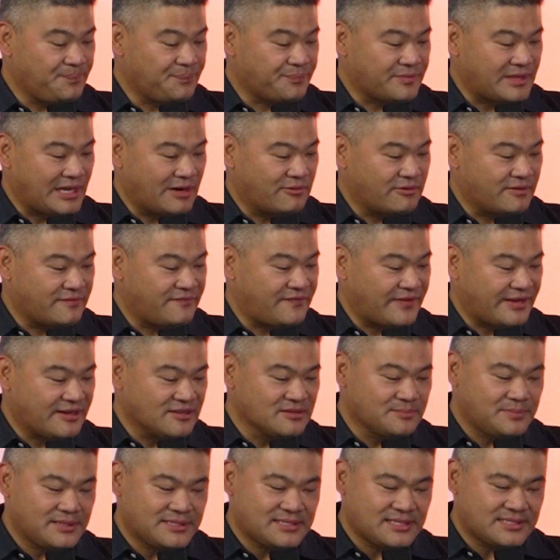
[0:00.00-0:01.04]
There were failed
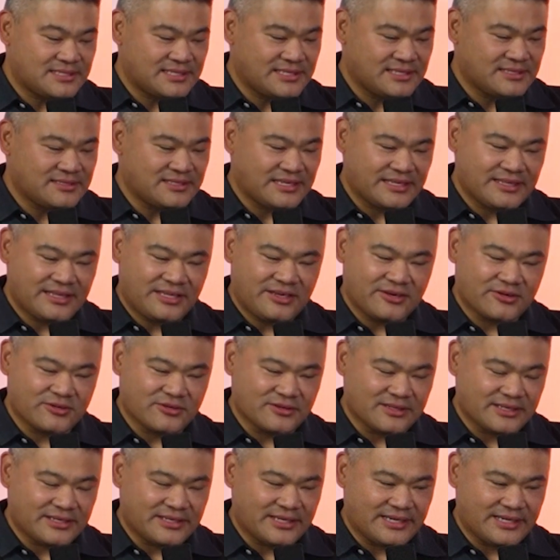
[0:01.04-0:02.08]
businesses in the
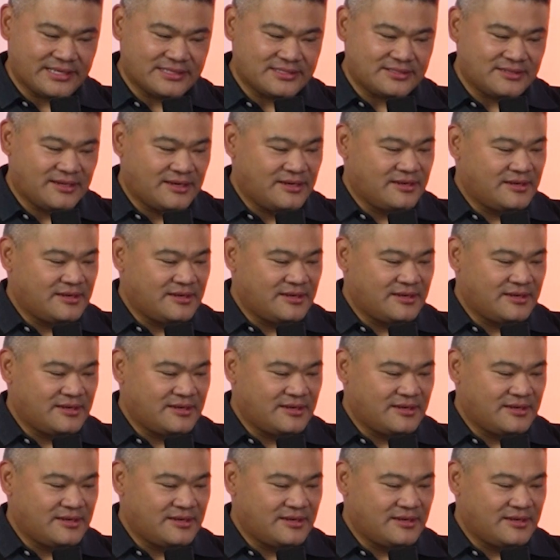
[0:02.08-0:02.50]
early days,